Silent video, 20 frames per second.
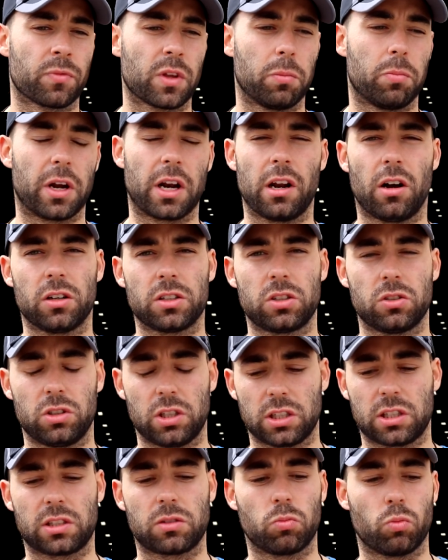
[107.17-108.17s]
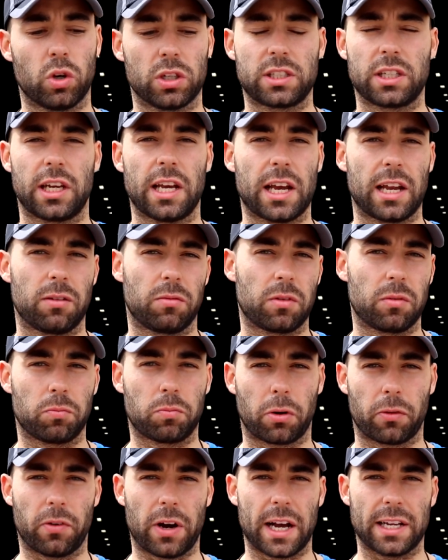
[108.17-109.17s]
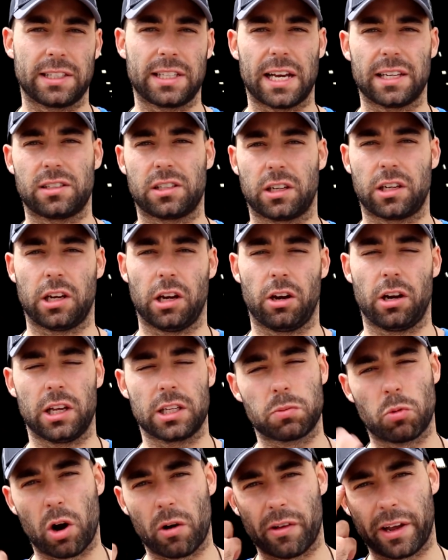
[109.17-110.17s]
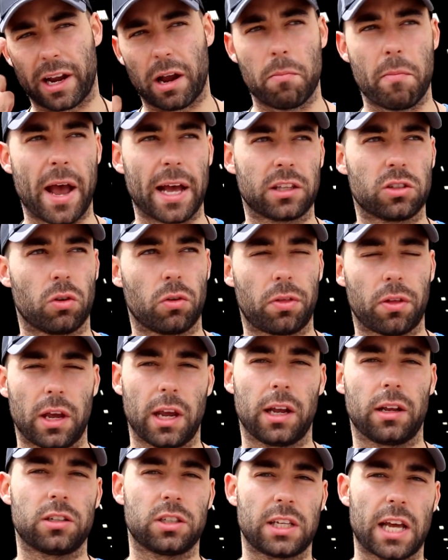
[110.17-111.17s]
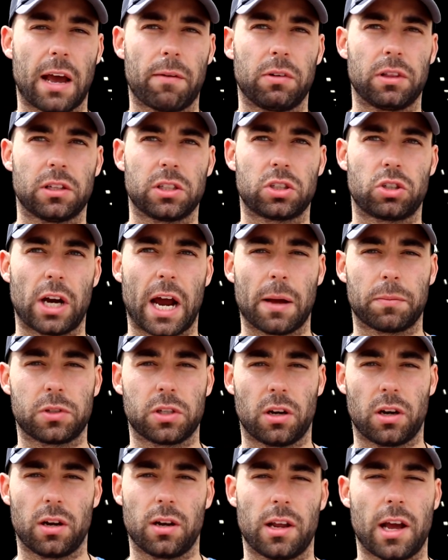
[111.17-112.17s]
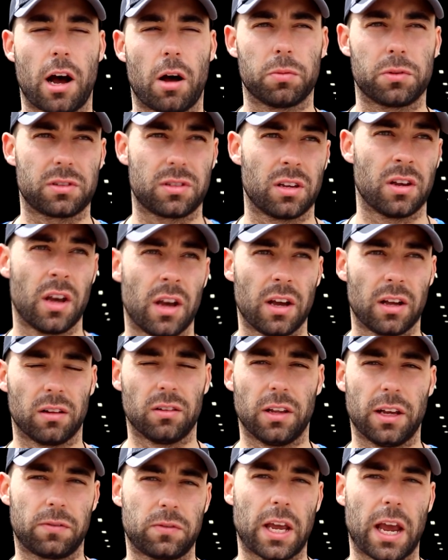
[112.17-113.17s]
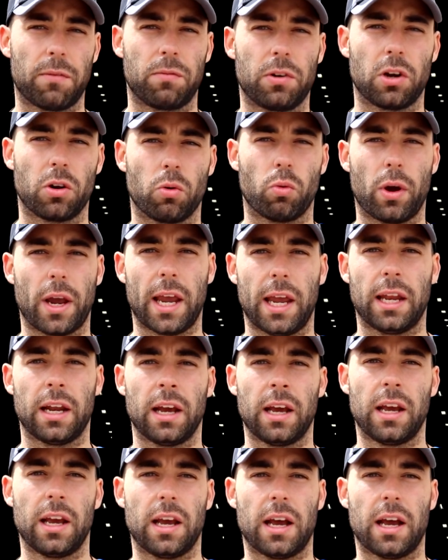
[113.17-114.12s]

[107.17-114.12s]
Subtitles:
But it also just, once again, provides that security. It's more of like a mental thing, just having the straps on. It helps lift heavier weight.